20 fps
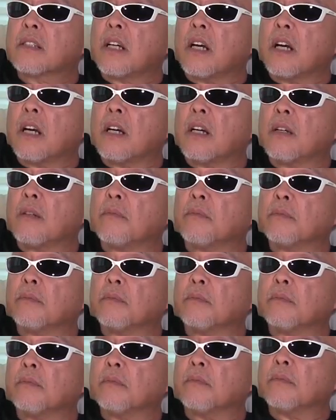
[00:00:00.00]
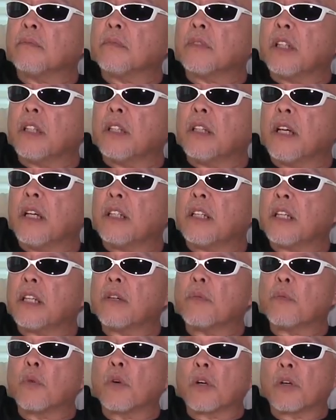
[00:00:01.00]
Um, I think
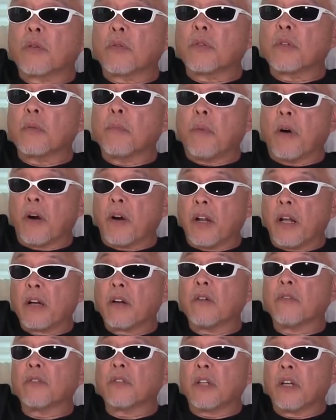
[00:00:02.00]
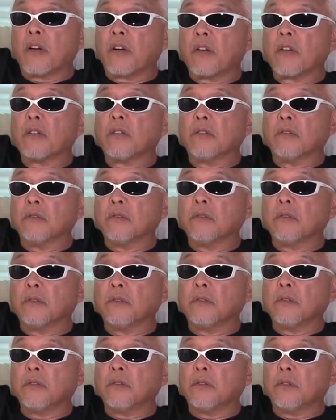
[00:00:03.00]
he worked with Barnett over there,
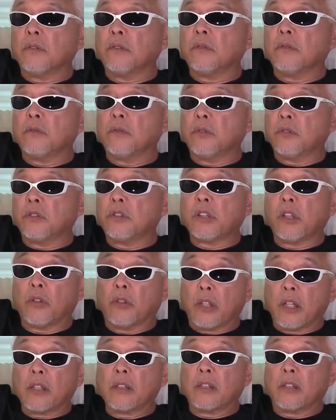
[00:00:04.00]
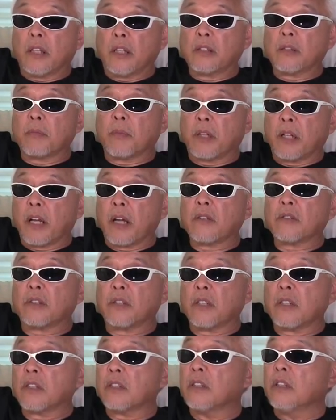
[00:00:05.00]
who, who, who still does some
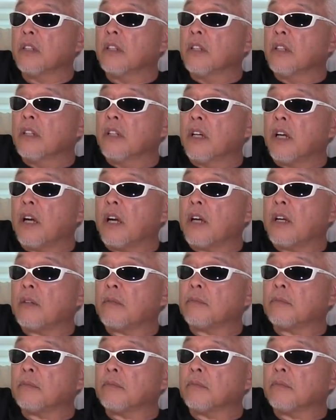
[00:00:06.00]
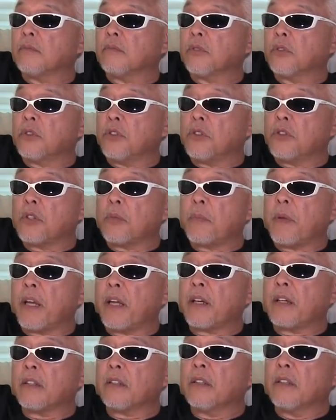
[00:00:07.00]
announcing um, for New
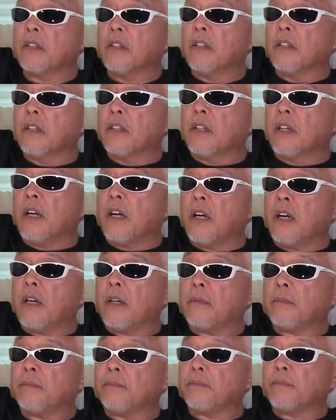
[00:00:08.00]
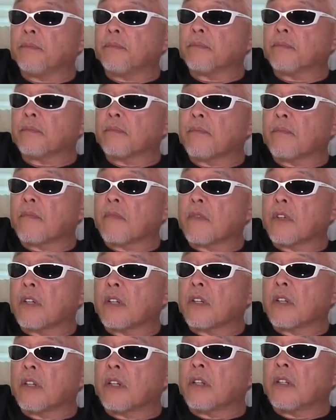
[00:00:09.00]
Japan. Um,
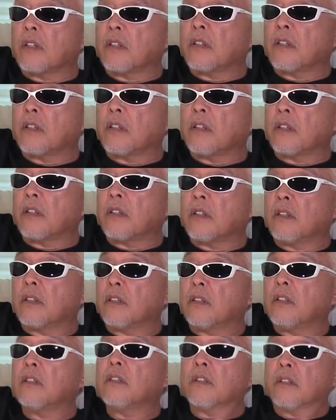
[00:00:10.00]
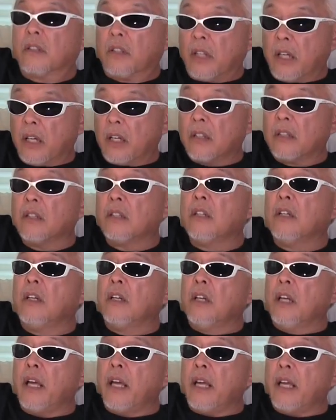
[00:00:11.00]
yeah, he's the Access TV announcer. Okay.
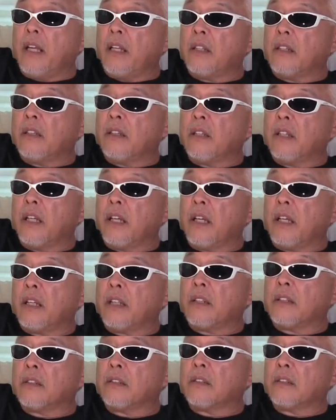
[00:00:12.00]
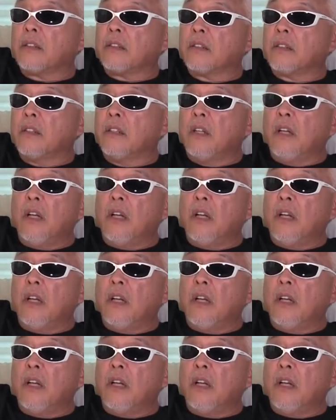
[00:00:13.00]
And and